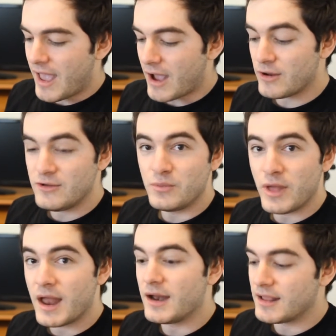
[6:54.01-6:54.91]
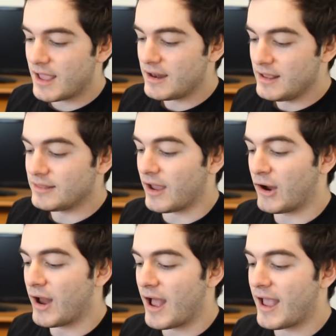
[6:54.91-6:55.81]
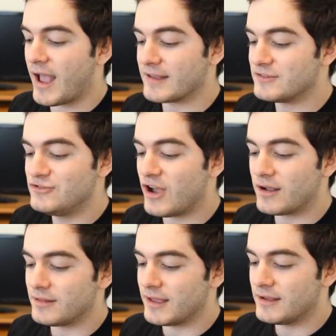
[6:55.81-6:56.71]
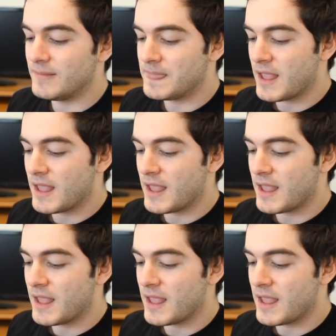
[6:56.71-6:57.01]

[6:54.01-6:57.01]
How did you plan on getting there? I asked, chuckling.